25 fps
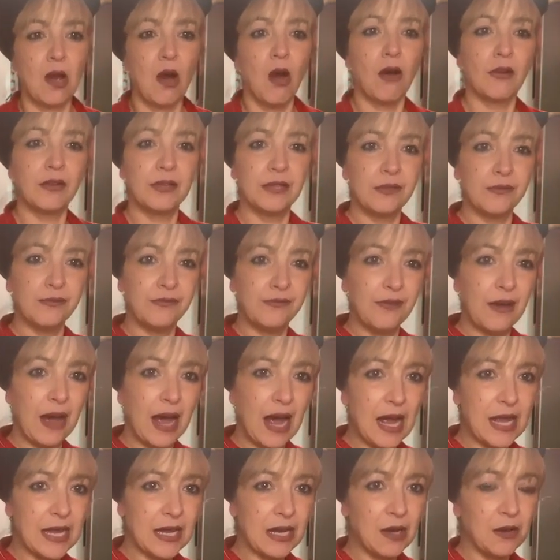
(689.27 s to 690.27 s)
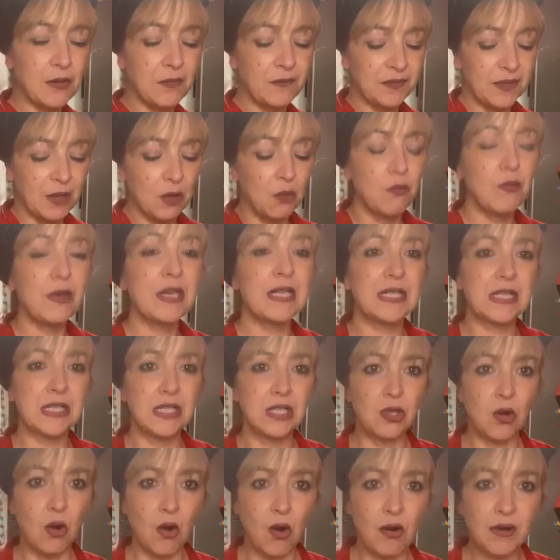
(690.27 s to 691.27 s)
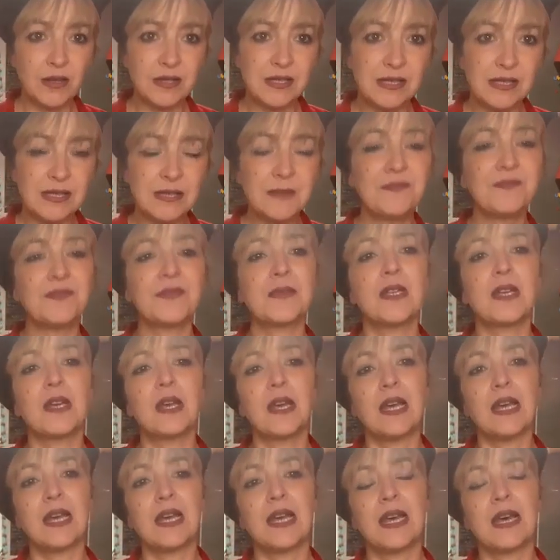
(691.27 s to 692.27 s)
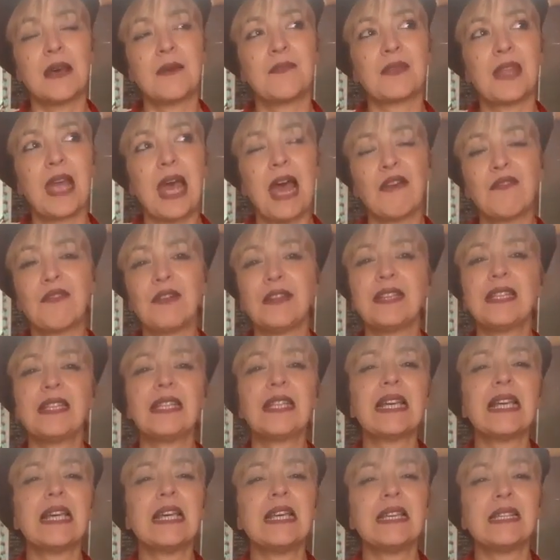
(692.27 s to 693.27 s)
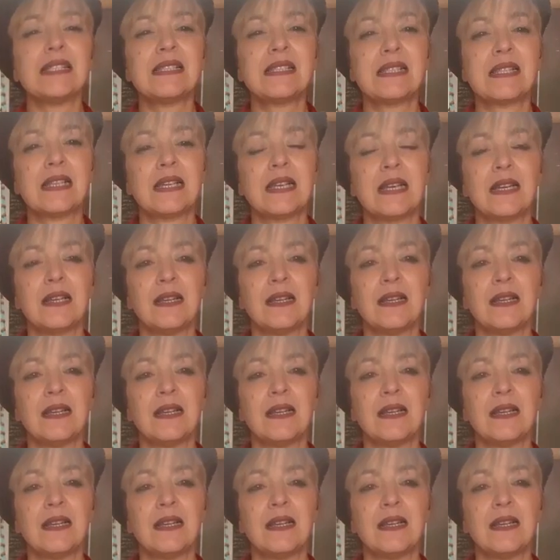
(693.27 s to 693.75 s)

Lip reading: on the fire with the yolks, everything is